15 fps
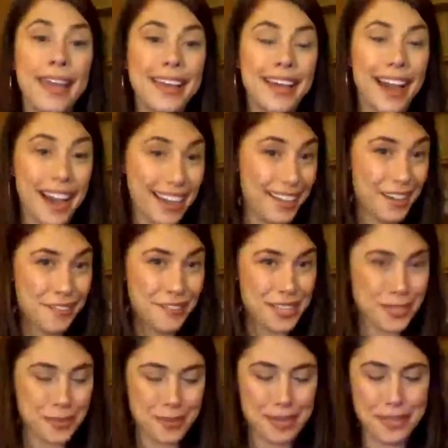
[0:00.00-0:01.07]
I love
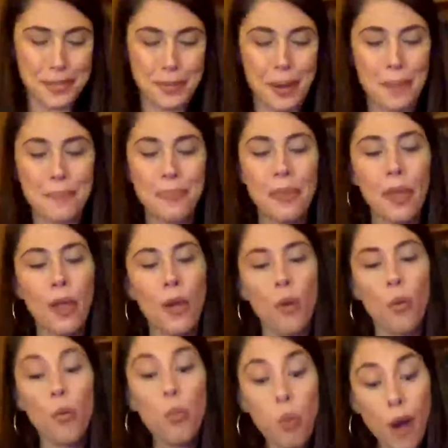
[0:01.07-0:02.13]
this one as well.
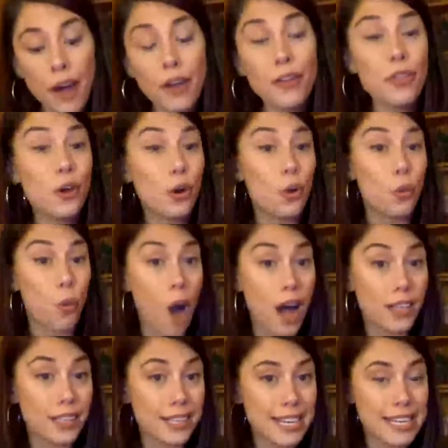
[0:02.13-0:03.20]
What are the
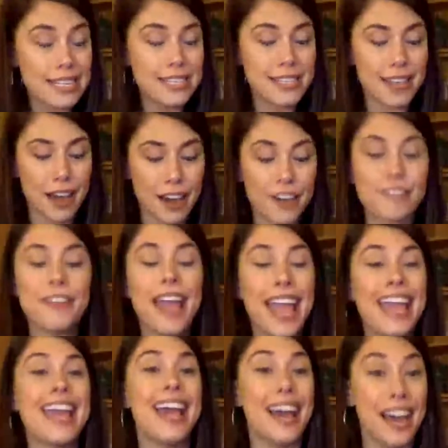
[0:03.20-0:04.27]
qualities of a